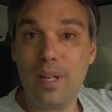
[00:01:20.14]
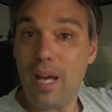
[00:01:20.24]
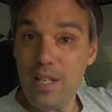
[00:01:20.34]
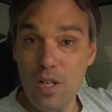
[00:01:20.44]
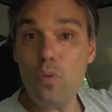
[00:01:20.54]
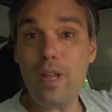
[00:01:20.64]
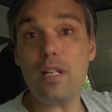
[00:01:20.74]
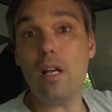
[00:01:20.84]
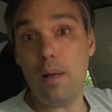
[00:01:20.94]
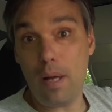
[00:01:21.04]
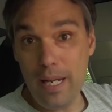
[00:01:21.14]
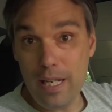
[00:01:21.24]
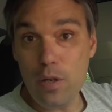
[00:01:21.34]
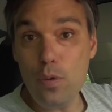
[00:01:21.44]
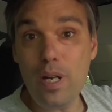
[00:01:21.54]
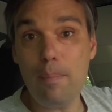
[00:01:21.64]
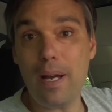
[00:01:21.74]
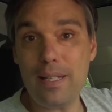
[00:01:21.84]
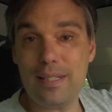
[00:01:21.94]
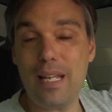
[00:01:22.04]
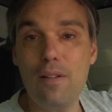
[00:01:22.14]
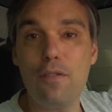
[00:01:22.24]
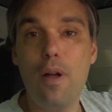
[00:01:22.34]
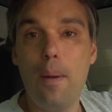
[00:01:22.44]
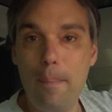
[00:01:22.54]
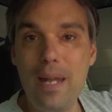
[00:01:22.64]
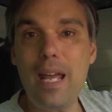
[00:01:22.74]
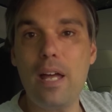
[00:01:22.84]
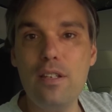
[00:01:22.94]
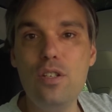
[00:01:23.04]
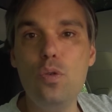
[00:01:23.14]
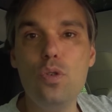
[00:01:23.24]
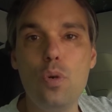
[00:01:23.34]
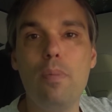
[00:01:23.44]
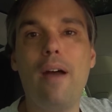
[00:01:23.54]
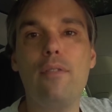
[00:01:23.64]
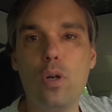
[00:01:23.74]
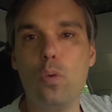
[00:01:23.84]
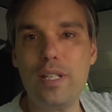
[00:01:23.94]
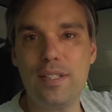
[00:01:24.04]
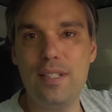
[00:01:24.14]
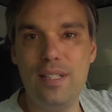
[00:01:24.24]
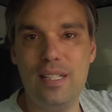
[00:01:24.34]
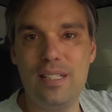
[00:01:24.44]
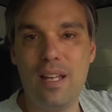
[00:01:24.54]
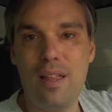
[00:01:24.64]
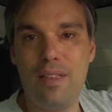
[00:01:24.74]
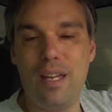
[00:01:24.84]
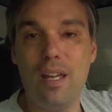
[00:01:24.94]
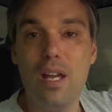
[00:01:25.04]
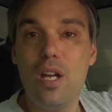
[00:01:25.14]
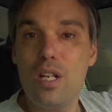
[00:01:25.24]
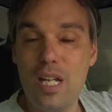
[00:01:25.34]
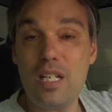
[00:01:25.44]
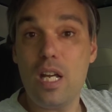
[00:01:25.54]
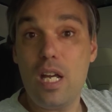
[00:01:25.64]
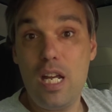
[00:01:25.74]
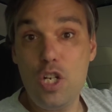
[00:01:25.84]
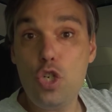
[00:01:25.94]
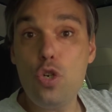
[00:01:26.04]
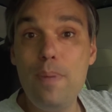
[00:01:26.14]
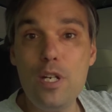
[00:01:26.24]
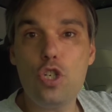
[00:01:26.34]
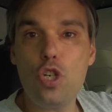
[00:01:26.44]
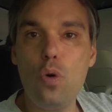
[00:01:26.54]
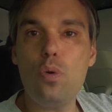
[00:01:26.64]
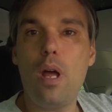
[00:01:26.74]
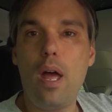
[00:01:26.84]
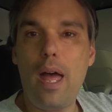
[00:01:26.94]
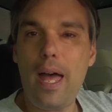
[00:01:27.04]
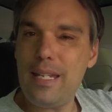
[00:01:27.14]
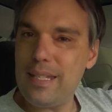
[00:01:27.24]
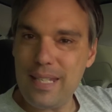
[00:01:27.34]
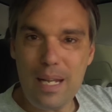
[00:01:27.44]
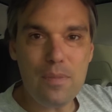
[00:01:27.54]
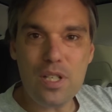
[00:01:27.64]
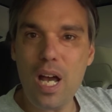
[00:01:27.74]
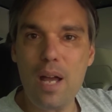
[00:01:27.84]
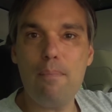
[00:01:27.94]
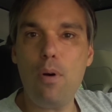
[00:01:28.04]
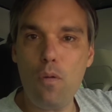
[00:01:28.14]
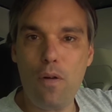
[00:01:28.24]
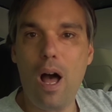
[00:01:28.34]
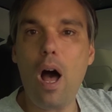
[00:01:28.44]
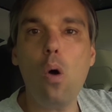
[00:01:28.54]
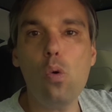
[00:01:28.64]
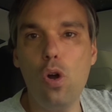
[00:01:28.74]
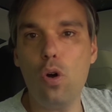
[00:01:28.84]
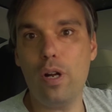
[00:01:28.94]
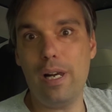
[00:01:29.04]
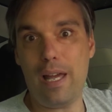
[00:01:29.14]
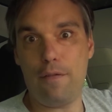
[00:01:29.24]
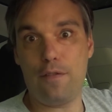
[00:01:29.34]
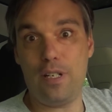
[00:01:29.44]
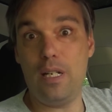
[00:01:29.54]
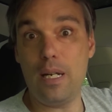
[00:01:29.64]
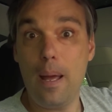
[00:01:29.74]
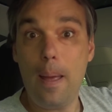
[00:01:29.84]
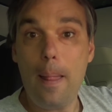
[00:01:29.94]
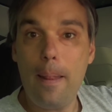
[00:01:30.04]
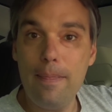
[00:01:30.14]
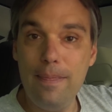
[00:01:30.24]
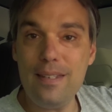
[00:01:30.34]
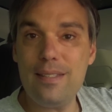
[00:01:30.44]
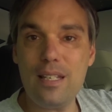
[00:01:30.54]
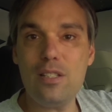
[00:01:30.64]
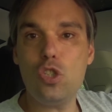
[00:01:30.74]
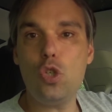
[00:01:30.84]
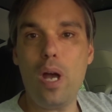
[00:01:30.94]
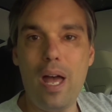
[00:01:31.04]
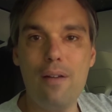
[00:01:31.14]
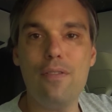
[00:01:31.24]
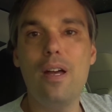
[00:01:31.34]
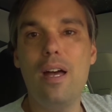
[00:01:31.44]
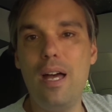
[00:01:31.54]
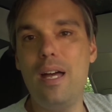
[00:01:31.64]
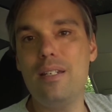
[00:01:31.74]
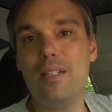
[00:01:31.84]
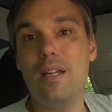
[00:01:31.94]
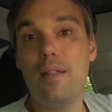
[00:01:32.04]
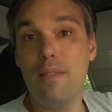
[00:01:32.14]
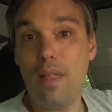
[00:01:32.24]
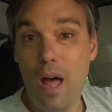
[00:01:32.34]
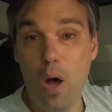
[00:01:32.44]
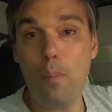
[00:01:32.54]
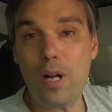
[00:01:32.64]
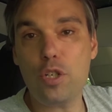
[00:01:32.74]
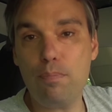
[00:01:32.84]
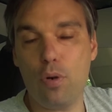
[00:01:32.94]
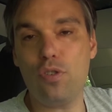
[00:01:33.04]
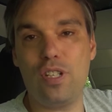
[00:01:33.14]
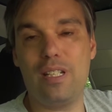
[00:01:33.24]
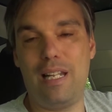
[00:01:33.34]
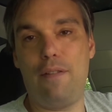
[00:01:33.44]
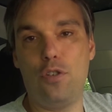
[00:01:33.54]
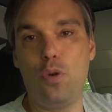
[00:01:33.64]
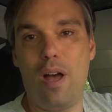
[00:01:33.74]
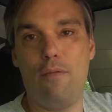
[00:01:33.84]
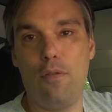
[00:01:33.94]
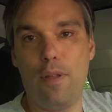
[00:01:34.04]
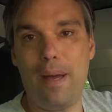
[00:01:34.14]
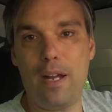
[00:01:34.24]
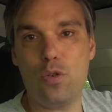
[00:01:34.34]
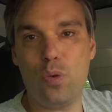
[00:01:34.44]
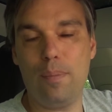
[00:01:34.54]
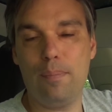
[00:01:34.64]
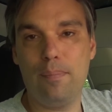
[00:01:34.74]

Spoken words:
I know that, including myself, many other YouTubers have requested this thing, that it should be shown at the same time both how long left in distance you have and how much procent left you have of the battery.